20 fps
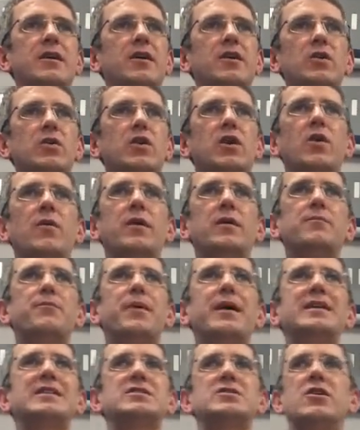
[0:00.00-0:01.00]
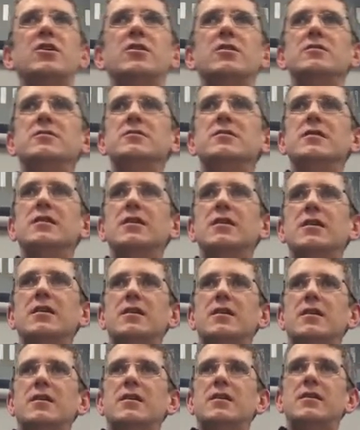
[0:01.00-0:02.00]
Are you going based on,
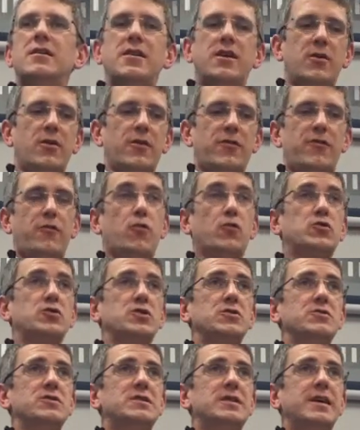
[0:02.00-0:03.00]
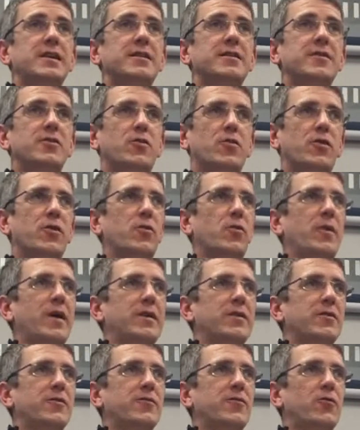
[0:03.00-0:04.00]
you know, a fortune teller or a
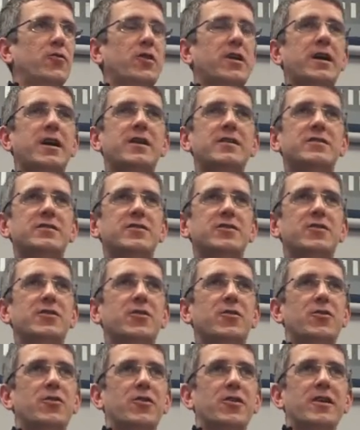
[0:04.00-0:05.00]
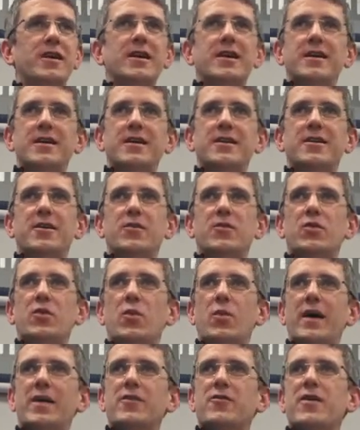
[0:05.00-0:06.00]
weather forecaster or you know
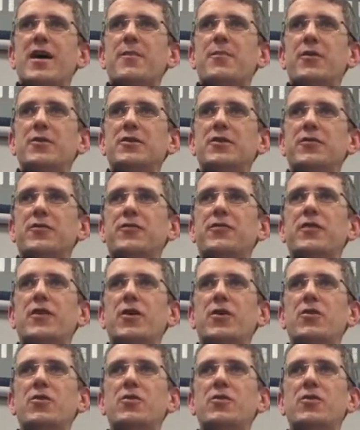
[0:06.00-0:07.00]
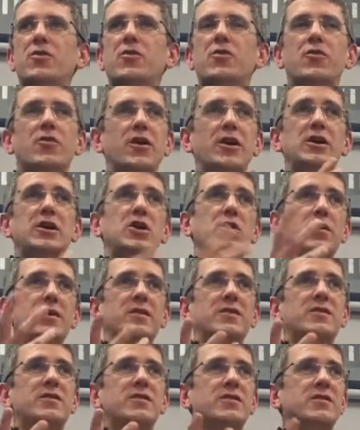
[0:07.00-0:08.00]
the weather app on your phone or are you
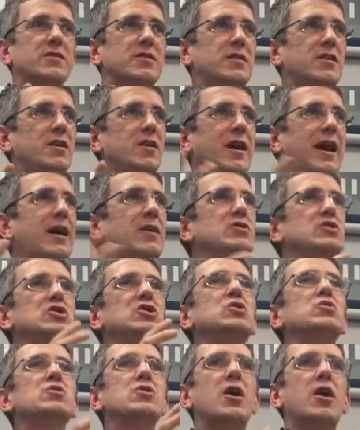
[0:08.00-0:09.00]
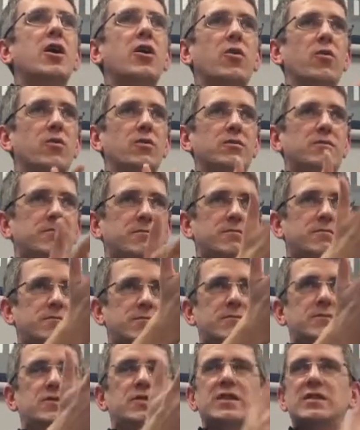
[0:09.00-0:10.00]
into you know how do you know?
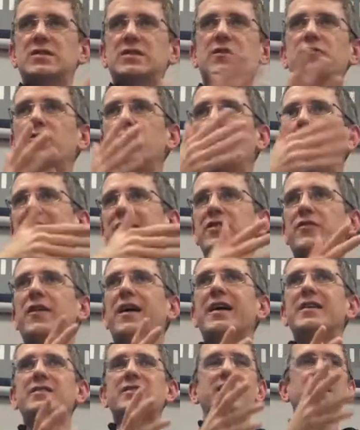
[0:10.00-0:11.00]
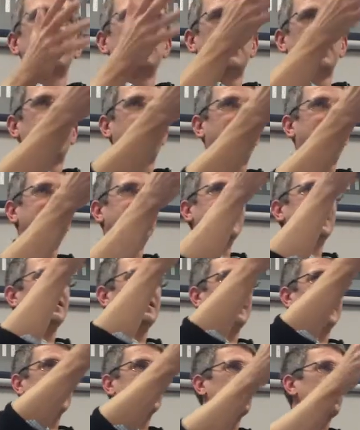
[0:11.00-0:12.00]
So there's different ways of asking, but
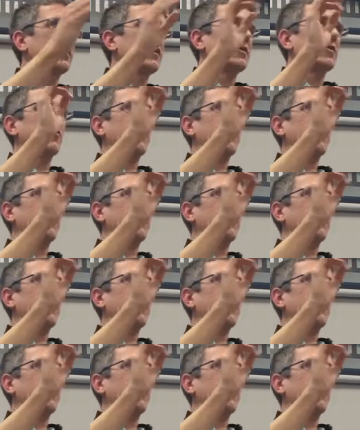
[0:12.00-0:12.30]
basically that's one of